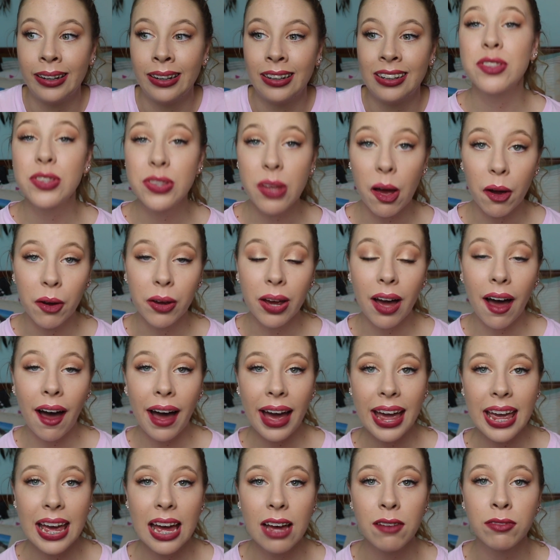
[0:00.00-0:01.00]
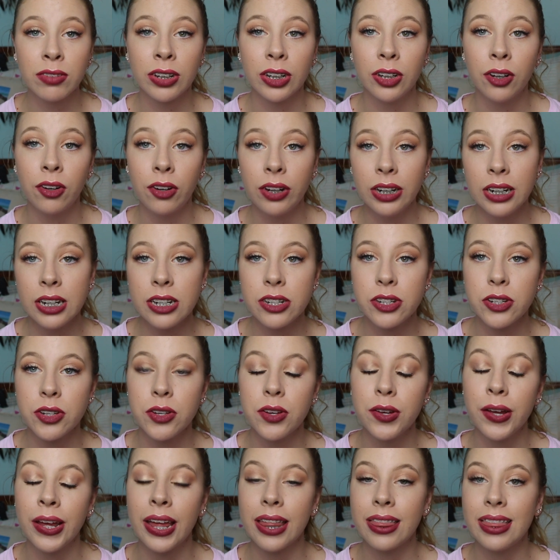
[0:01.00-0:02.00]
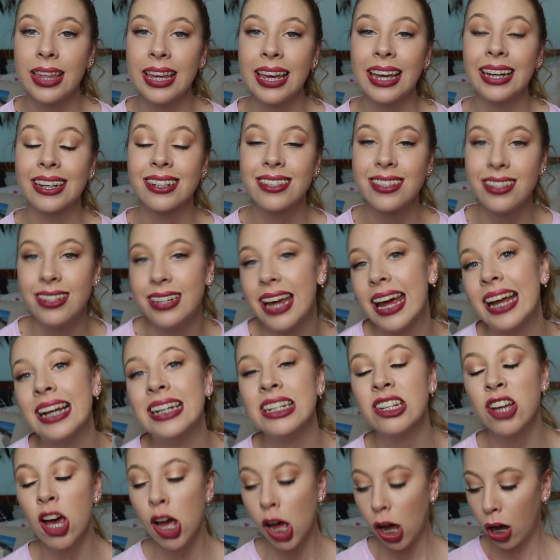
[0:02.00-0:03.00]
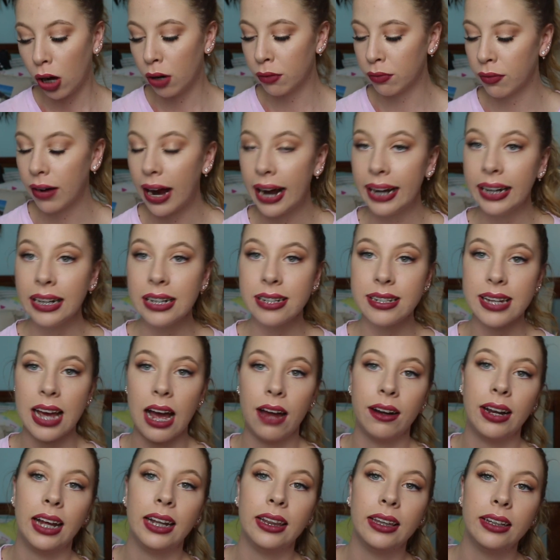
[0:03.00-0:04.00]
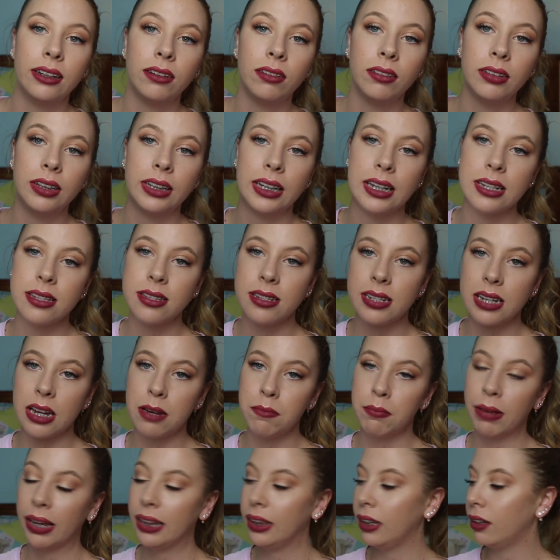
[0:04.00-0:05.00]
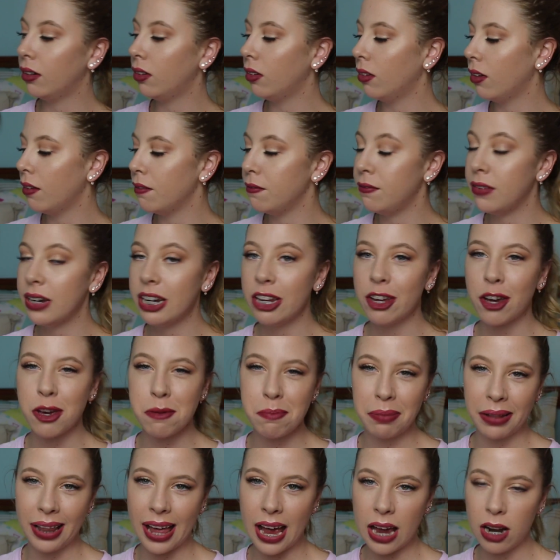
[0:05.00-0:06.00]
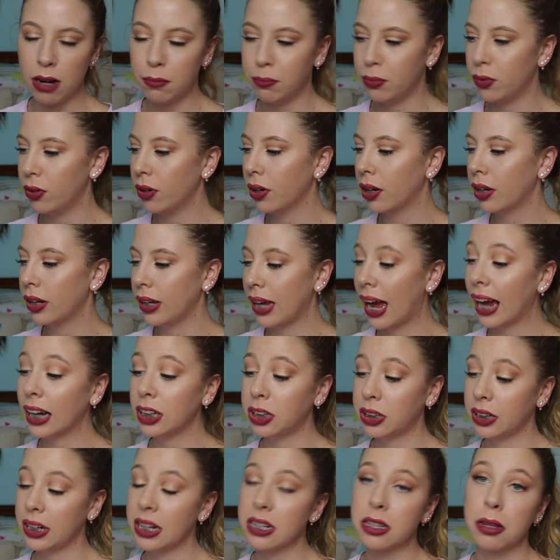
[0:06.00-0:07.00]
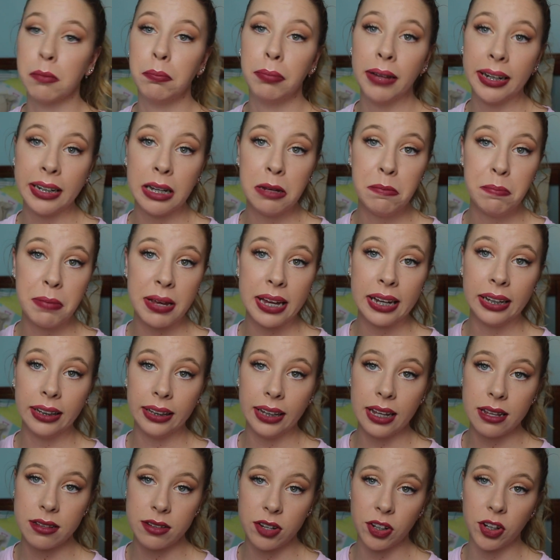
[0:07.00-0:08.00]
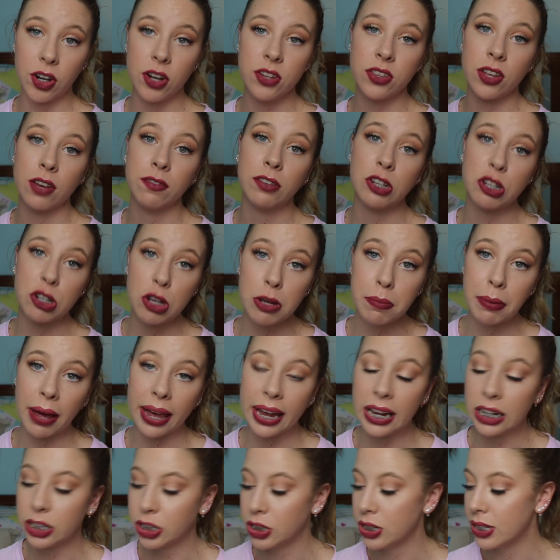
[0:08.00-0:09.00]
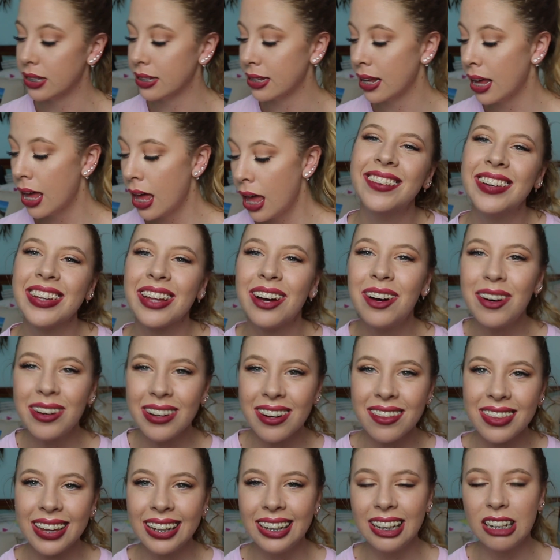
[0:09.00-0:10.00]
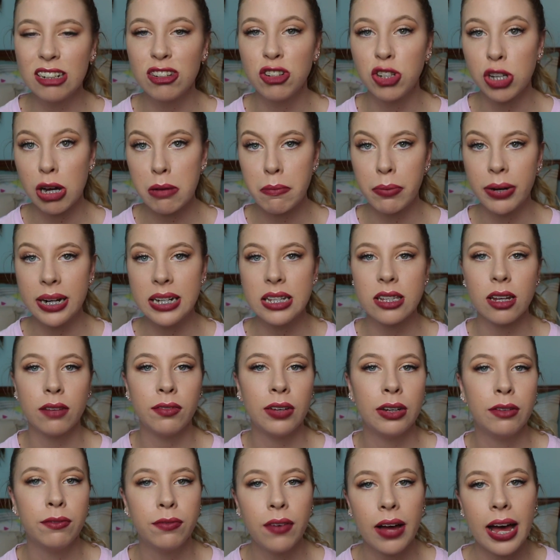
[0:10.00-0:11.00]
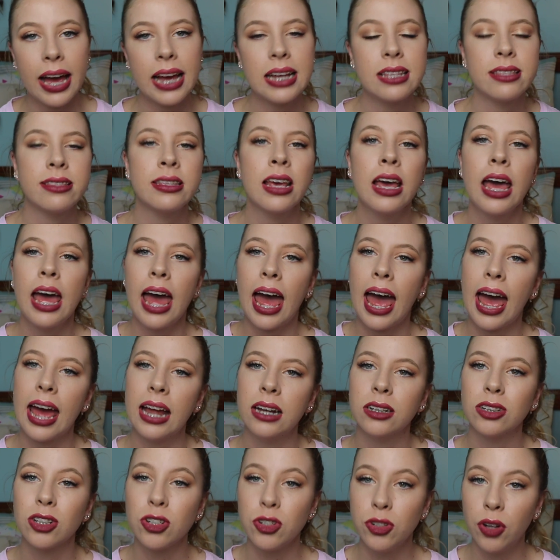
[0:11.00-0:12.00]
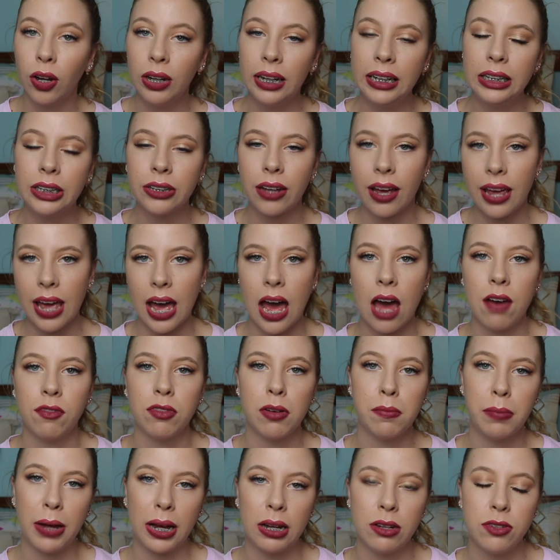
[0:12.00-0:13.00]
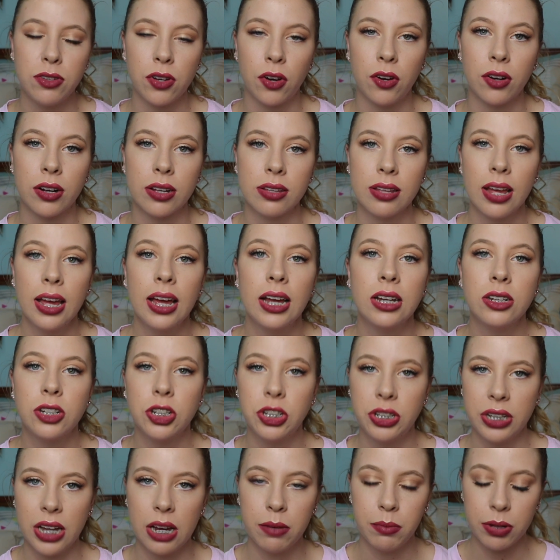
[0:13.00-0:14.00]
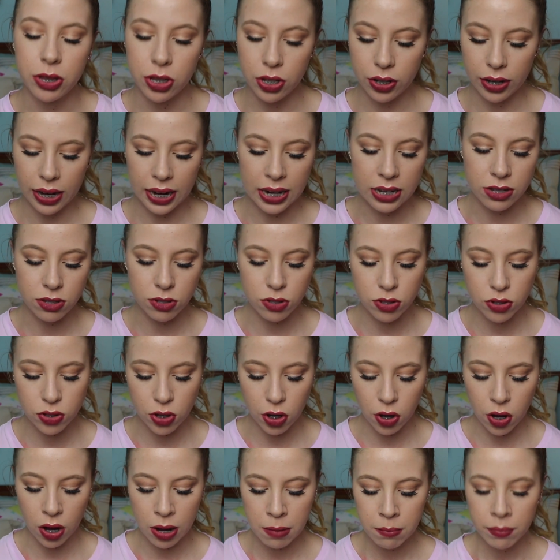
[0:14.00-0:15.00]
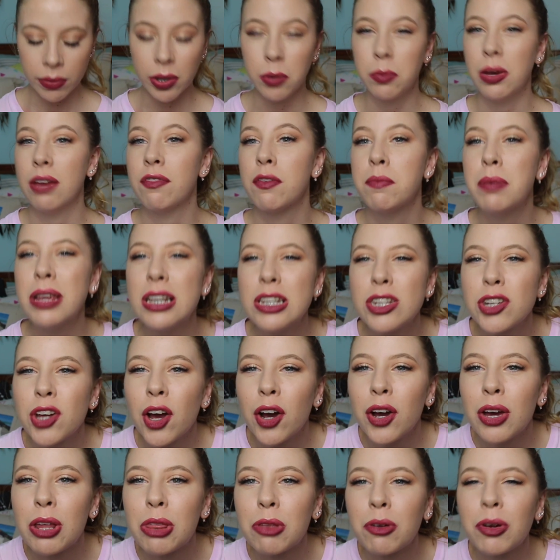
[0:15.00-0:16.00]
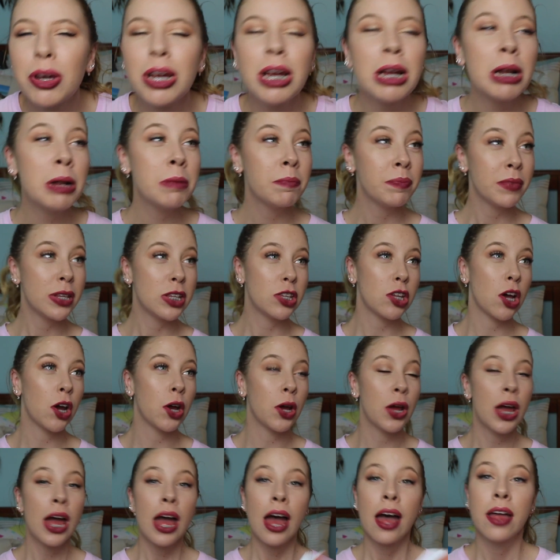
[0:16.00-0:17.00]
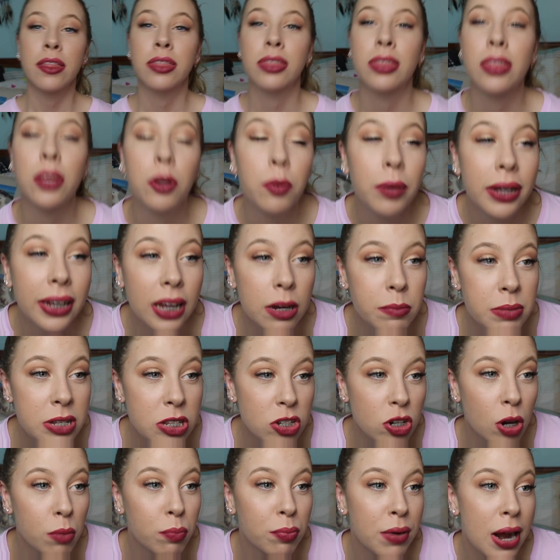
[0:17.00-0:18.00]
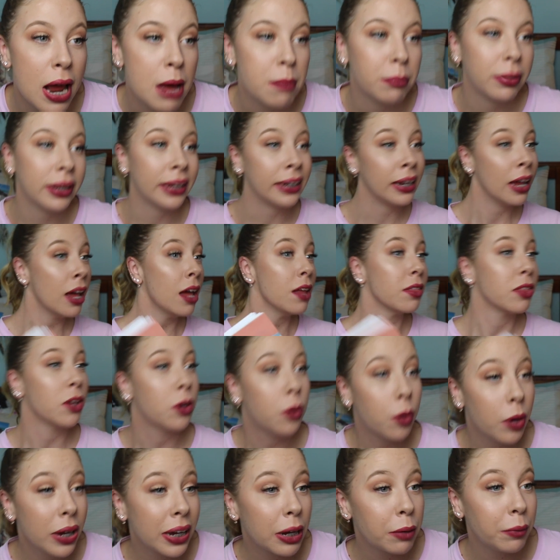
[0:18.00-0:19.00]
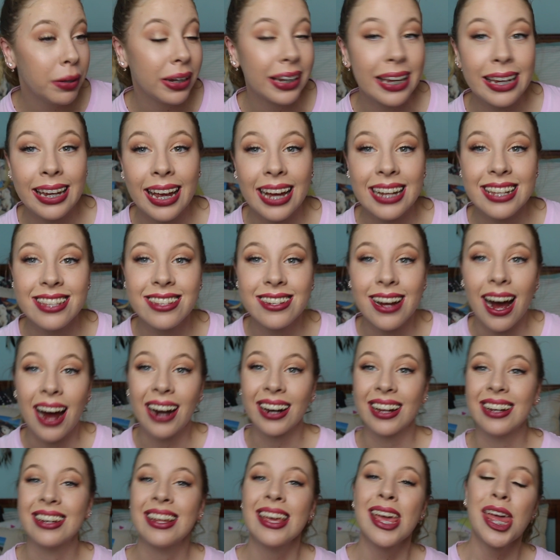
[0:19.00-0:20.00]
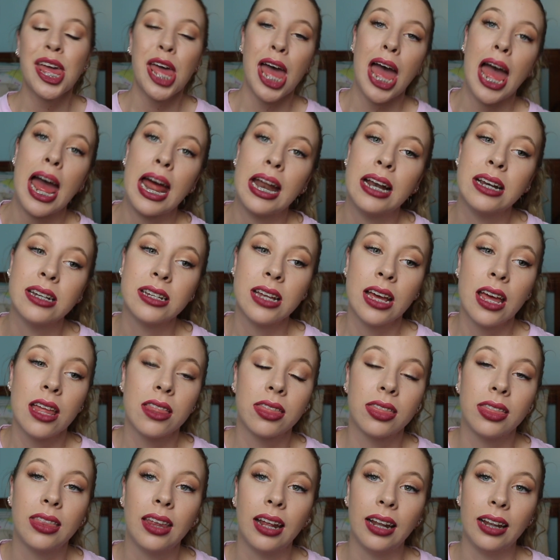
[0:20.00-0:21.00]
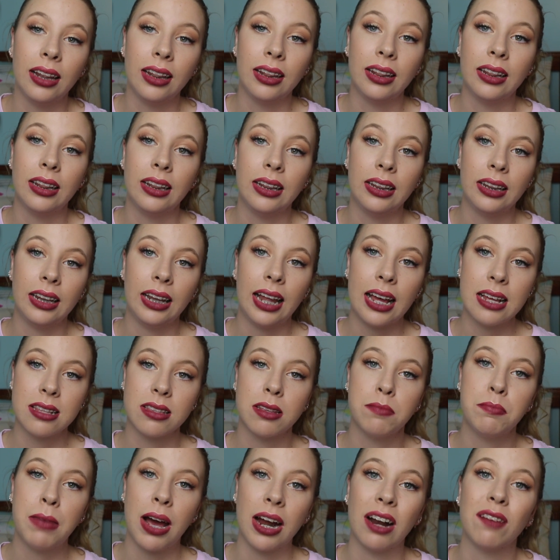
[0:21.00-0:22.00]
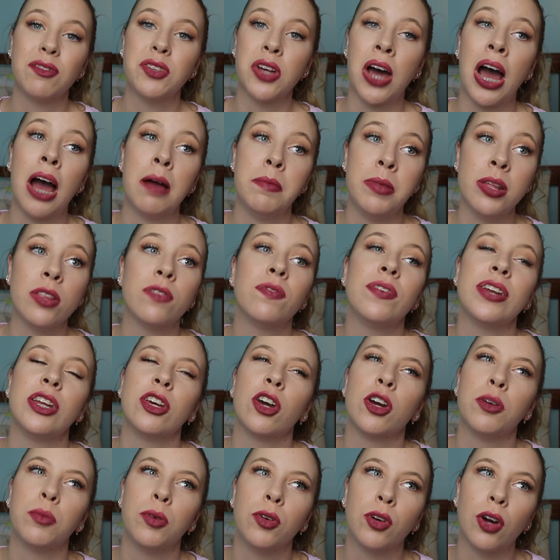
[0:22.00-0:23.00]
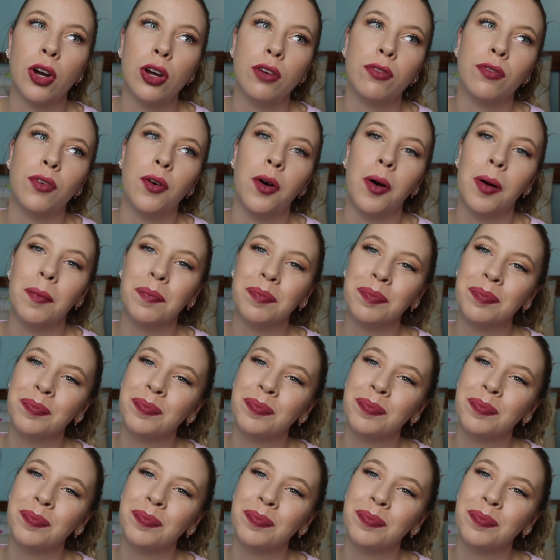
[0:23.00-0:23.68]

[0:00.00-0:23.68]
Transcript: So I have gone to the extent of writing down a little list in my little video planner book. Actually, it's a bloody big list. It goes over 2 pages with all of the little dot points of advice and knowledge I have about dogs to share with you guys. So we have a bit to go through. So the quicker we stop rambling, the quicker we can get started, and the less amount of time this video will go for.